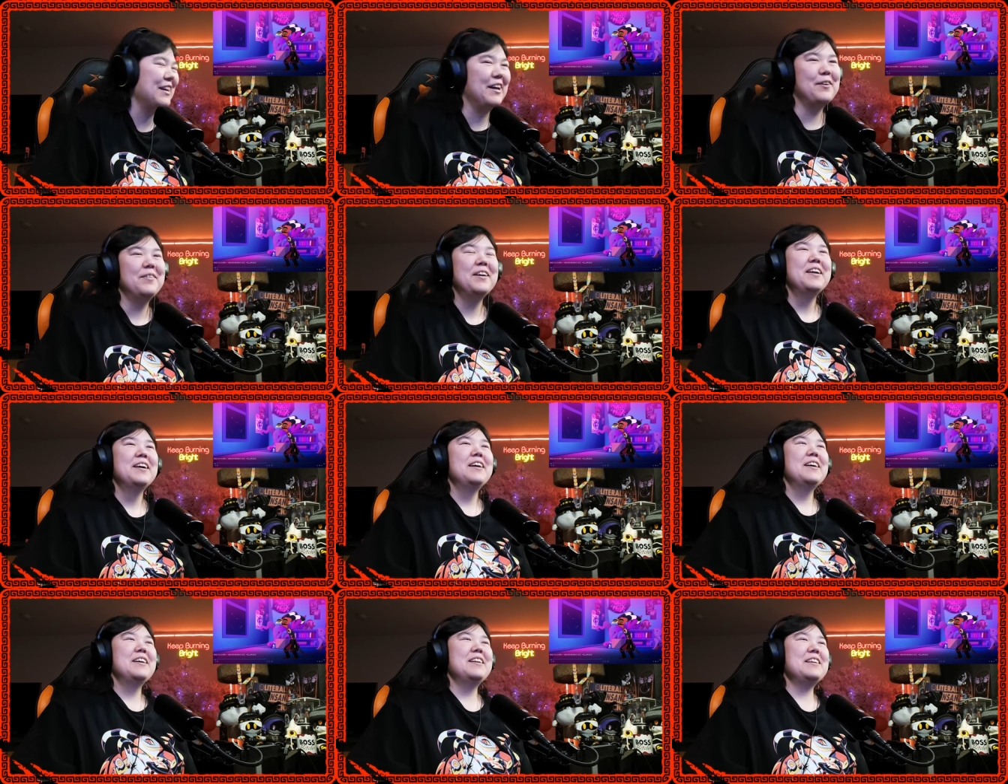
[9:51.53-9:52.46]
on him.
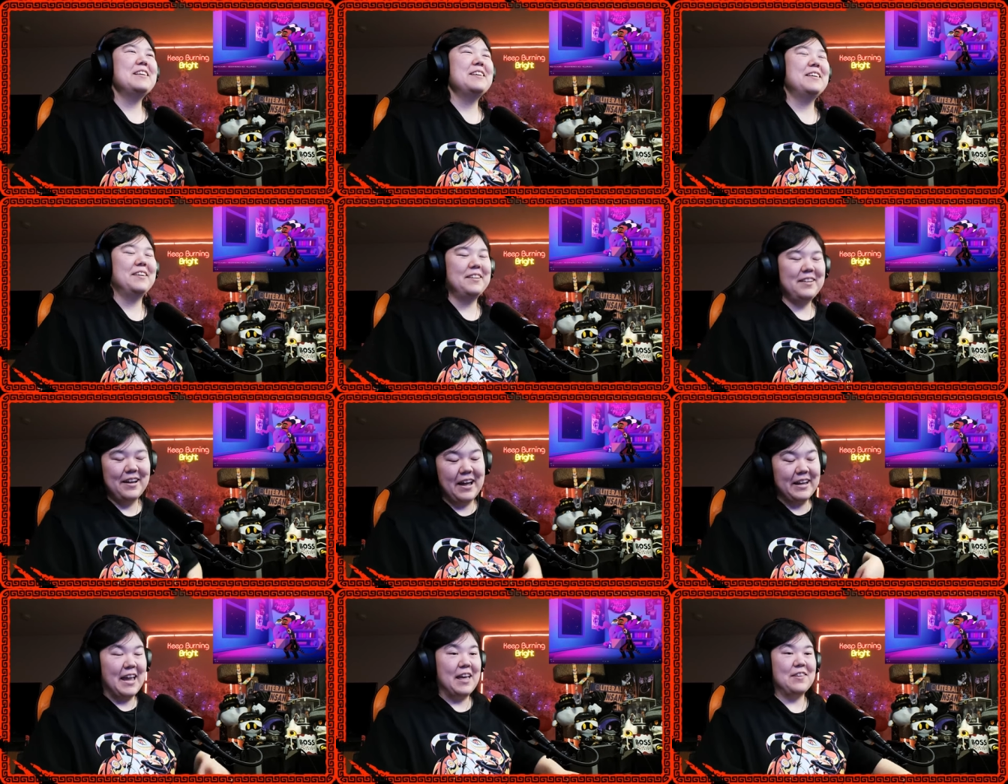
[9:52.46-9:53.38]

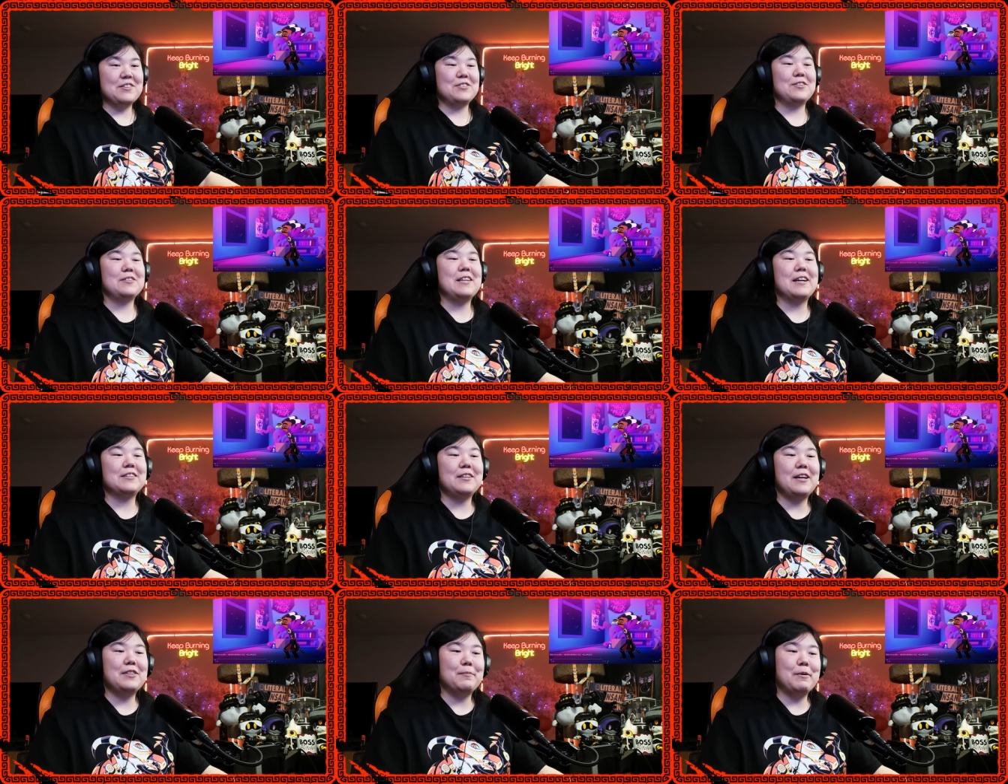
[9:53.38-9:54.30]
I can't. This sort's
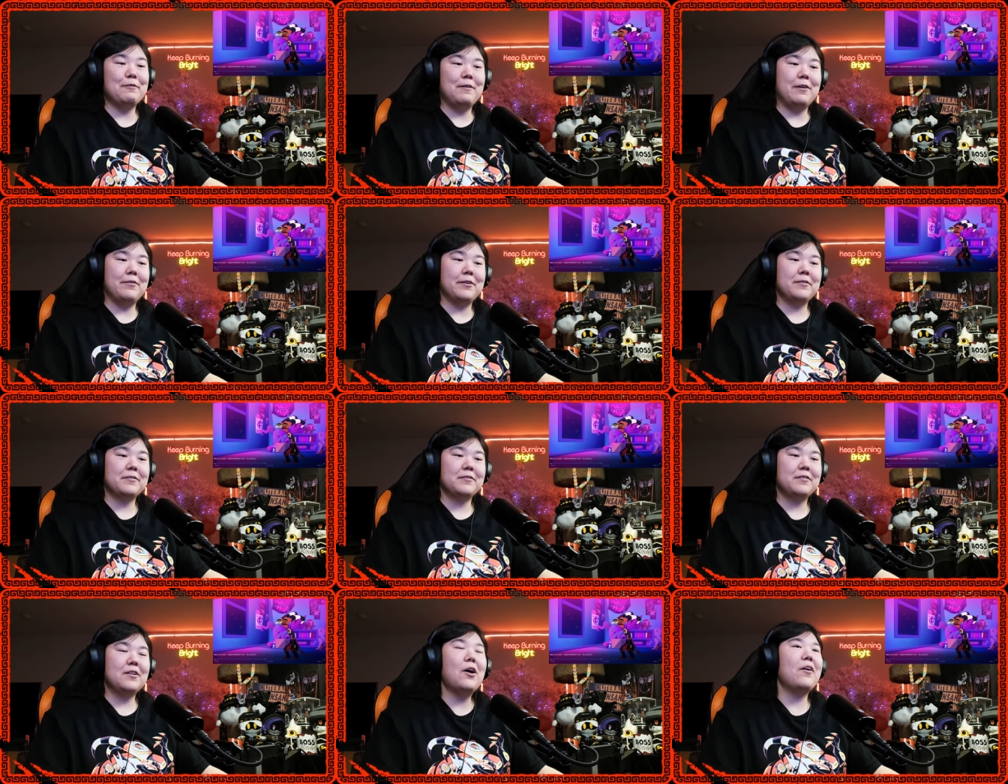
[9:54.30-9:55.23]
actually, I think, my favorite.
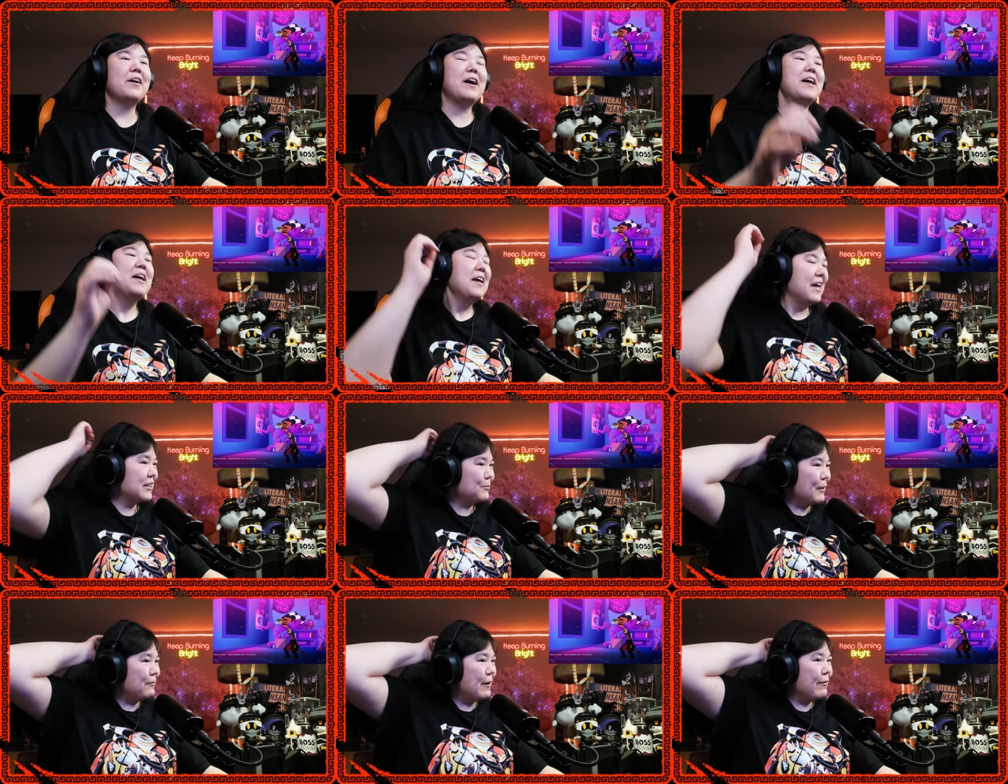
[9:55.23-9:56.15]
No, okay. It's
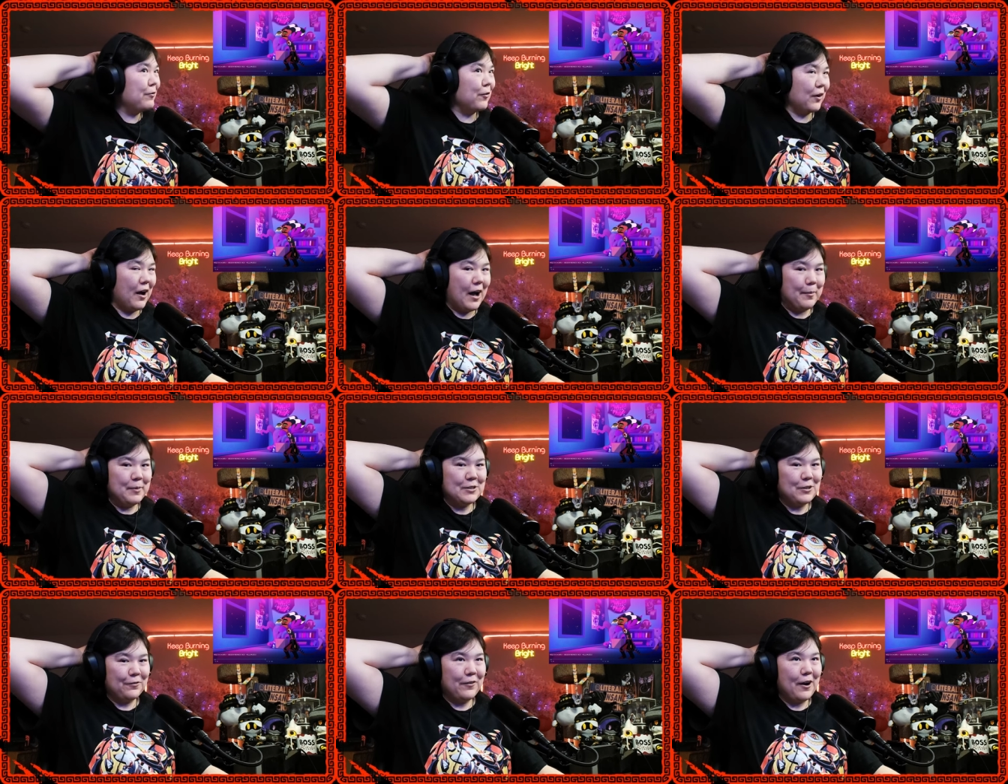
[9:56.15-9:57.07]
my favorite for comedy
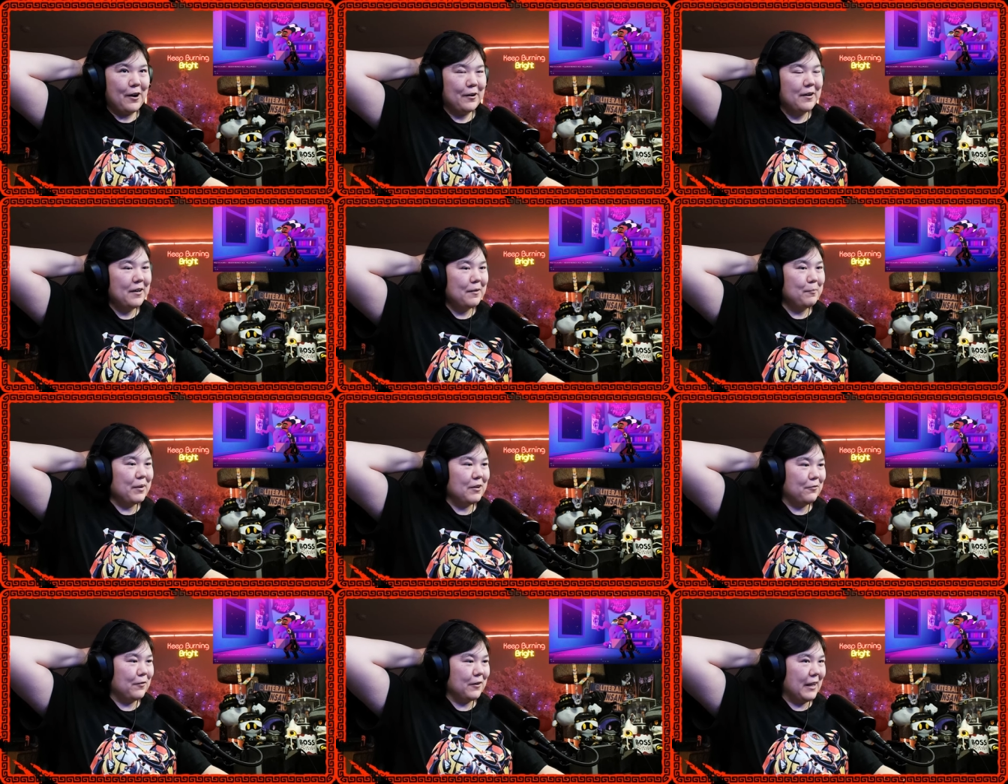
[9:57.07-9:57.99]
so far,
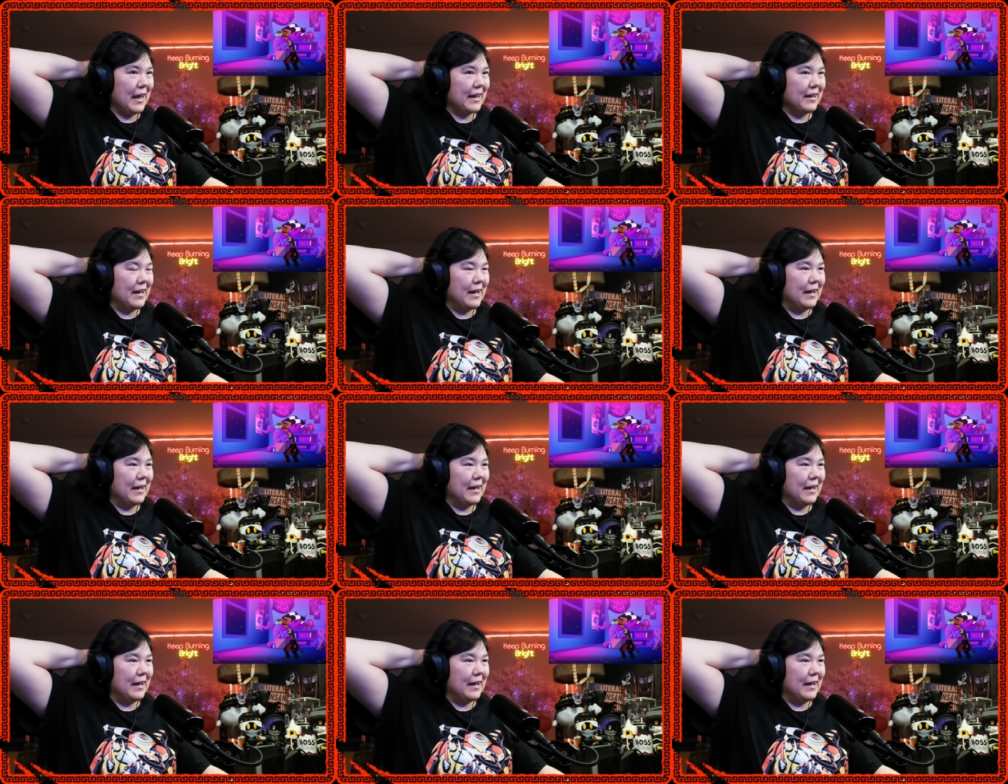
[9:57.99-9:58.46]
but for, like,